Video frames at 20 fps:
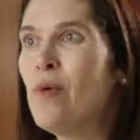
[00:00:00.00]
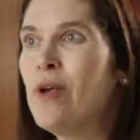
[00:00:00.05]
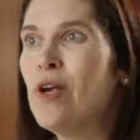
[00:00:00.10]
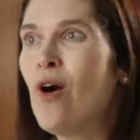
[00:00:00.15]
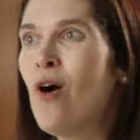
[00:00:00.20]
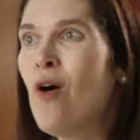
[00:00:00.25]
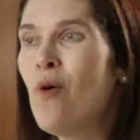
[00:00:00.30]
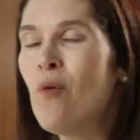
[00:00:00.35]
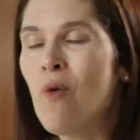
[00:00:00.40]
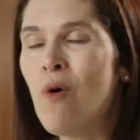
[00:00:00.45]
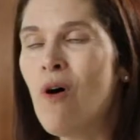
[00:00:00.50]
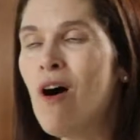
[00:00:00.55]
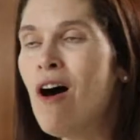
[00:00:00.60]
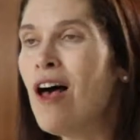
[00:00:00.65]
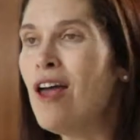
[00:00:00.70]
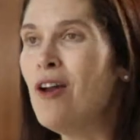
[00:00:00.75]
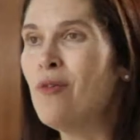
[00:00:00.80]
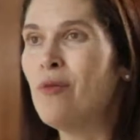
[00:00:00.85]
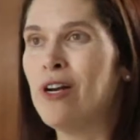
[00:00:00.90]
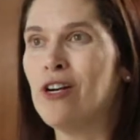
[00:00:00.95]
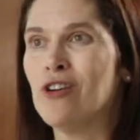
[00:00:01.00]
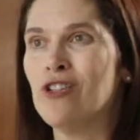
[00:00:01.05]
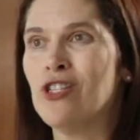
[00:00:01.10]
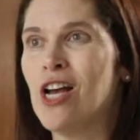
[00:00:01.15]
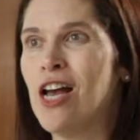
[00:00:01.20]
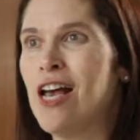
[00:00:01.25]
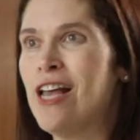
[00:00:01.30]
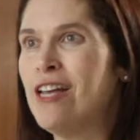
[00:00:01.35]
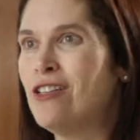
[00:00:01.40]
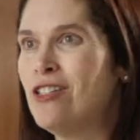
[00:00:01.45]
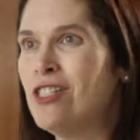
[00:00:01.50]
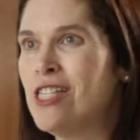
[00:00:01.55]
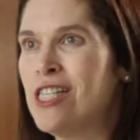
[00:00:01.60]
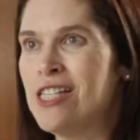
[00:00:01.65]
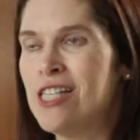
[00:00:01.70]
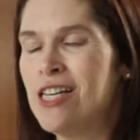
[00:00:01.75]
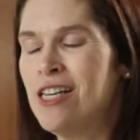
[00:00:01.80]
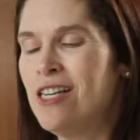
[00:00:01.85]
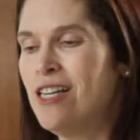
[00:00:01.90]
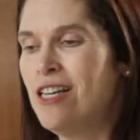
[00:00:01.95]
we all want when our child's
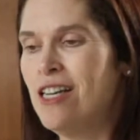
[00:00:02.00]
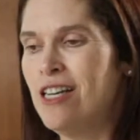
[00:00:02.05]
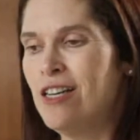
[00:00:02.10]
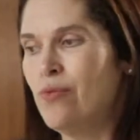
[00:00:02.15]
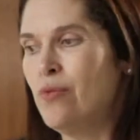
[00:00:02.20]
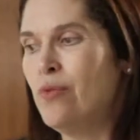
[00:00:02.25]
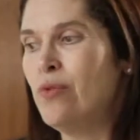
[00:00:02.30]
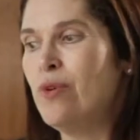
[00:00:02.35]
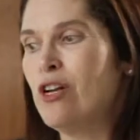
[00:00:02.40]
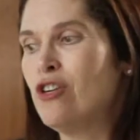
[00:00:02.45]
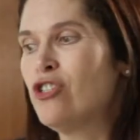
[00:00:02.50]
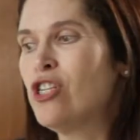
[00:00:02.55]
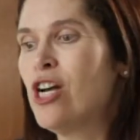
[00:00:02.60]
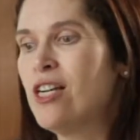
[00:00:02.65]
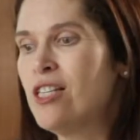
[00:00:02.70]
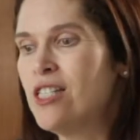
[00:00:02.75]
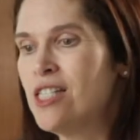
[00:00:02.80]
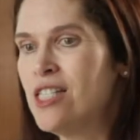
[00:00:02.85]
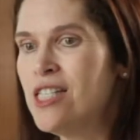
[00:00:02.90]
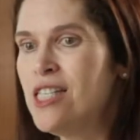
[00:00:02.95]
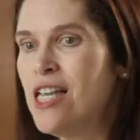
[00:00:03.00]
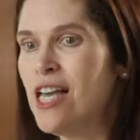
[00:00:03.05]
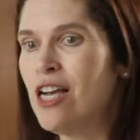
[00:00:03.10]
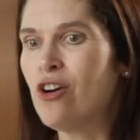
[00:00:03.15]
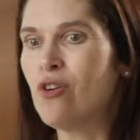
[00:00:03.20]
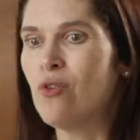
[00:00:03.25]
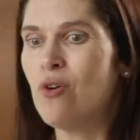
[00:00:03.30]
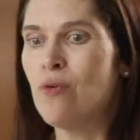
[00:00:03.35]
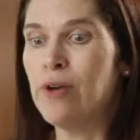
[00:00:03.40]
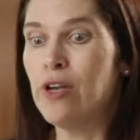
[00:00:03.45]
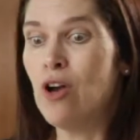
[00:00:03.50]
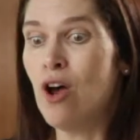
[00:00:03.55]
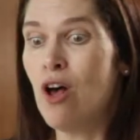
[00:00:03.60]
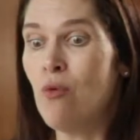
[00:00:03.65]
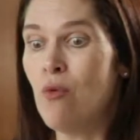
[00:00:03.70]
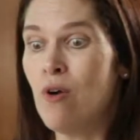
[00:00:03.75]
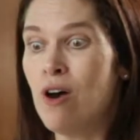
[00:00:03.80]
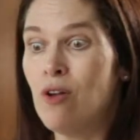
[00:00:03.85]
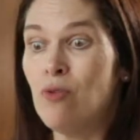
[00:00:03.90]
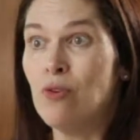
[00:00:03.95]
sick, or what we
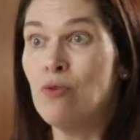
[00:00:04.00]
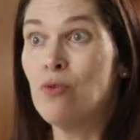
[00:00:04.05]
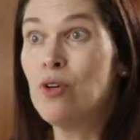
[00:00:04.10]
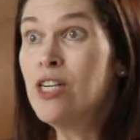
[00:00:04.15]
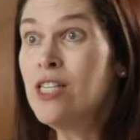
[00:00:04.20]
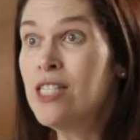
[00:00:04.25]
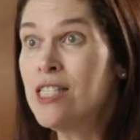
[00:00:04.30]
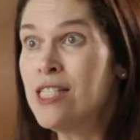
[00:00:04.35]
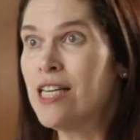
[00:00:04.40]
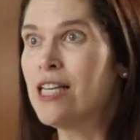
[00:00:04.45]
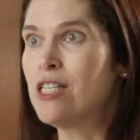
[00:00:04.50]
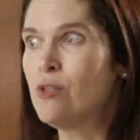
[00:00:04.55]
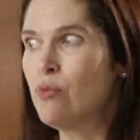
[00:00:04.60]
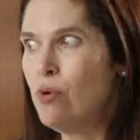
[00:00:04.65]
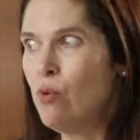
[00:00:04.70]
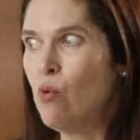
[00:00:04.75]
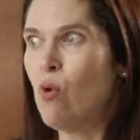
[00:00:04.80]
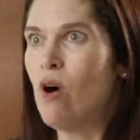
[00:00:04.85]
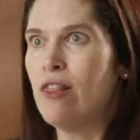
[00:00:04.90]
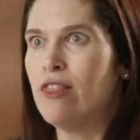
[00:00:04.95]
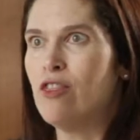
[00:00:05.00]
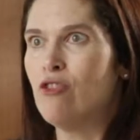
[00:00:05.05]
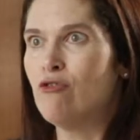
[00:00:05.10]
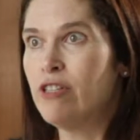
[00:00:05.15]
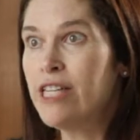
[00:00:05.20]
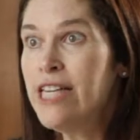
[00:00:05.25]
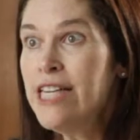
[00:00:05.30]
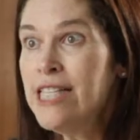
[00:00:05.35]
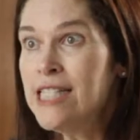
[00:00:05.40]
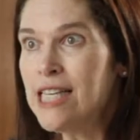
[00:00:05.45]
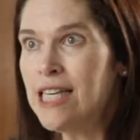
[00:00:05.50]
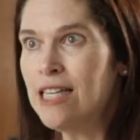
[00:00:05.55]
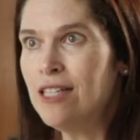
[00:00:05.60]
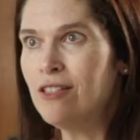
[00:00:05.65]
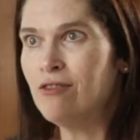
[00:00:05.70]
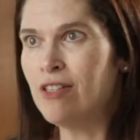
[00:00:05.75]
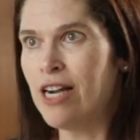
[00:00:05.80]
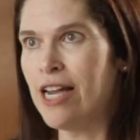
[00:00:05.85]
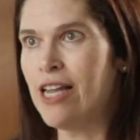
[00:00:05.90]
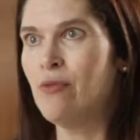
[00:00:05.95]
all want when we're sick, is we want the
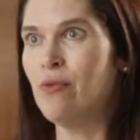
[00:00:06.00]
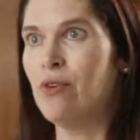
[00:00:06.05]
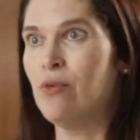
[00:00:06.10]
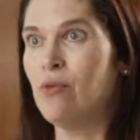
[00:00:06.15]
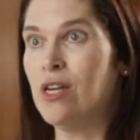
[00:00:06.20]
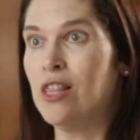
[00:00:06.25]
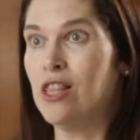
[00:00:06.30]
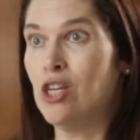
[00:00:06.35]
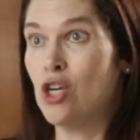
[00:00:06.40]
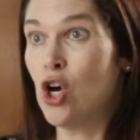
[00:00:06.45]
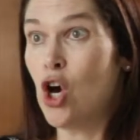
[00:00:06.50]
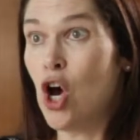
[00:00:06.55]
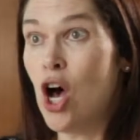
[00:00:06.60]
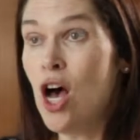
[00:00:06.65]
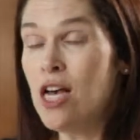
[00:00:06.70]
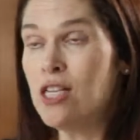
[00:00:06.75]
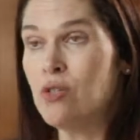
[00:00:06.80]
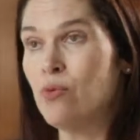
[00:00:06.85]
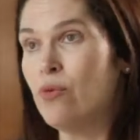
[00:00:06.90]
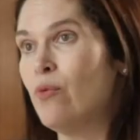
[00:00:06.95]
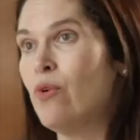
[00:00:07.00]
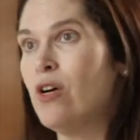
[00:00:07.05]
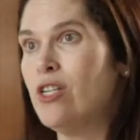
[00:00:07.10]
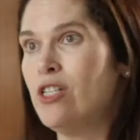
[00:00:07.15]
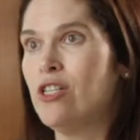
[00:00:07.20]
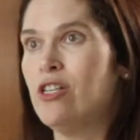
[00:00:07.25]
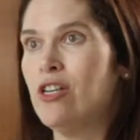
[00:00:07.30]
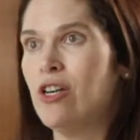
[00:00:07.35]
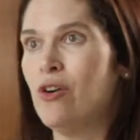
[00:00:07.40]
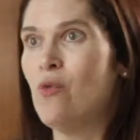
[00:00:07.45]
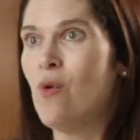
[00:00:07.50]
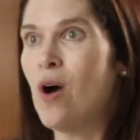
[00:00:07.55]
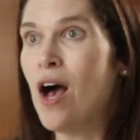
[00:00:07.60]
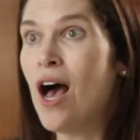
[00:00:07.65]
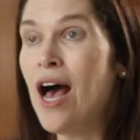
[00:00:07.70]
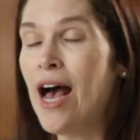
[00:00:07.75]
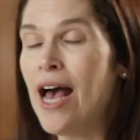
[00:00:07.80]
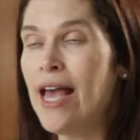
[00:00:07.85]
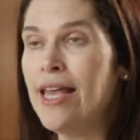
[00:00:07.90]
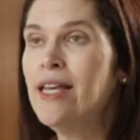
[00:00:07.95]
reason, right? We want the cause, we want to know
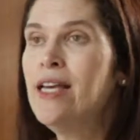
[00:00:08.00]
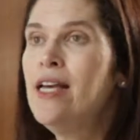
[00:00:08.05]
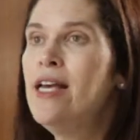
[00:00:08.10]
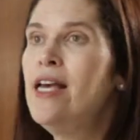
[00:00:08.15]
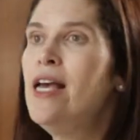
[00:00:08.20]
why.